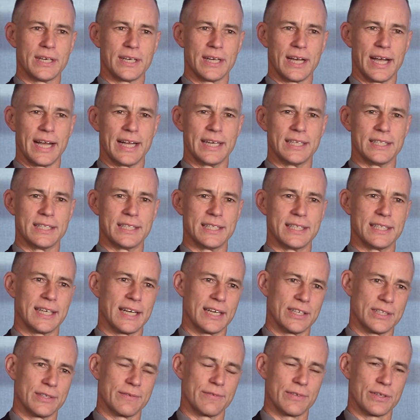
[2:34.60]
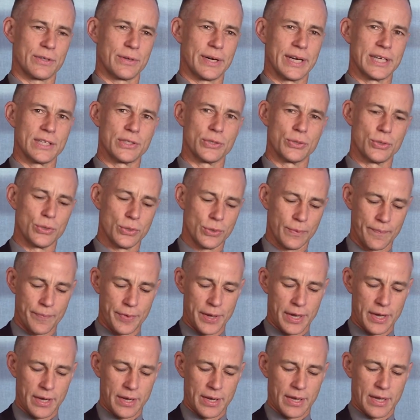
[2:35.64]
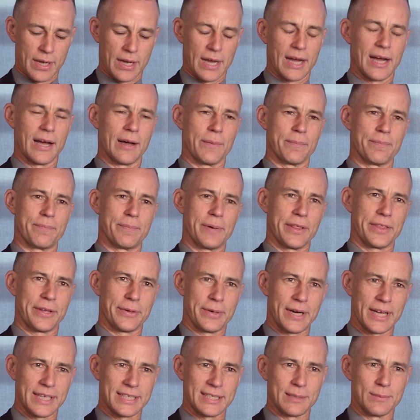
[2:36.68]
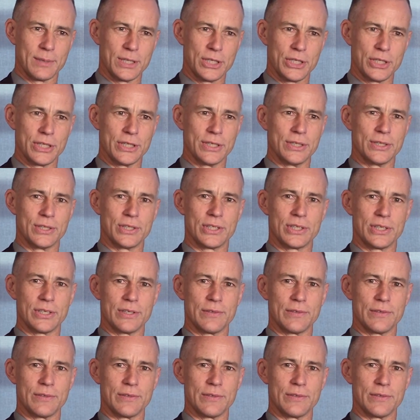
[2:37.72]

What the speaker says: and details of the grantor. But there are some issues.